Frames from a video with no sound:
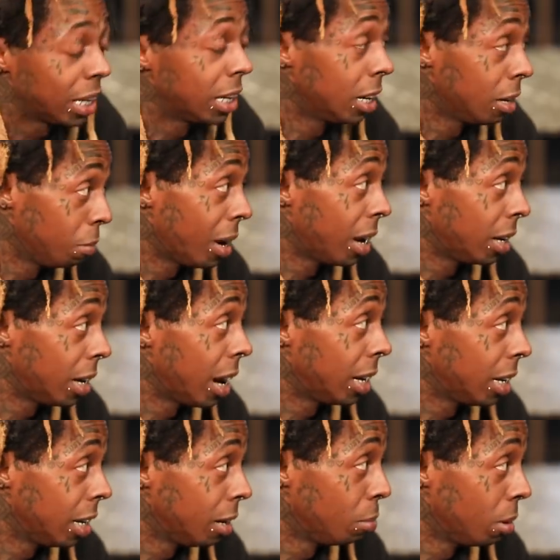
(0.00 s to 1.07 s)
I
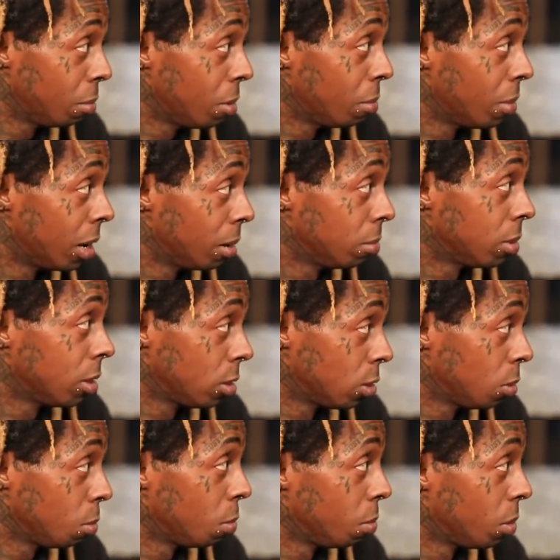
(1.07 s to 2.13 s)
did bring my mom to the
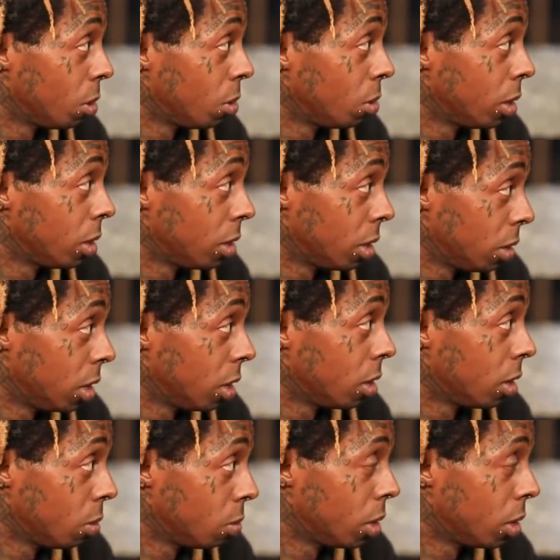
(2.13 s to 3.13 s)
Super Bowl, and y'all